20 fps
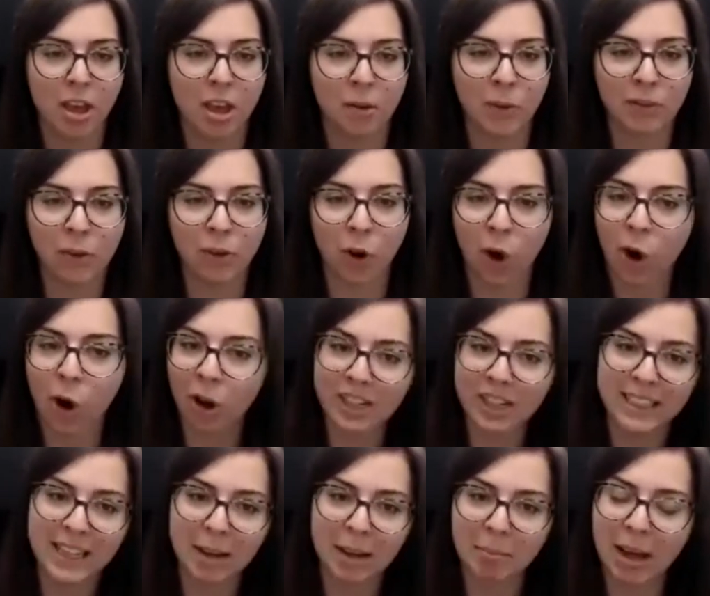We've got
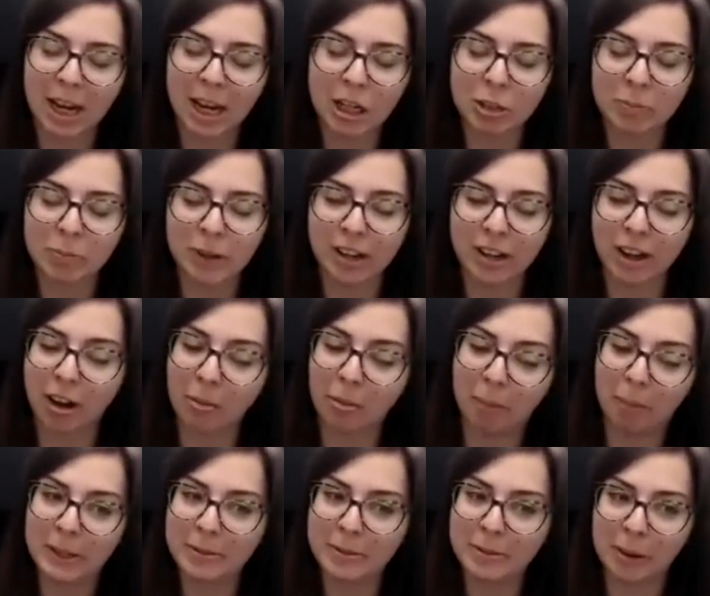holiday management, our
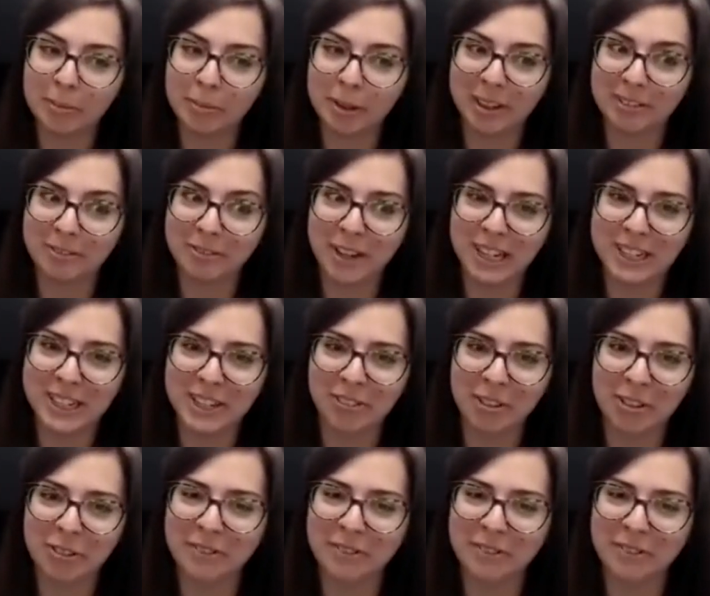most popular feature,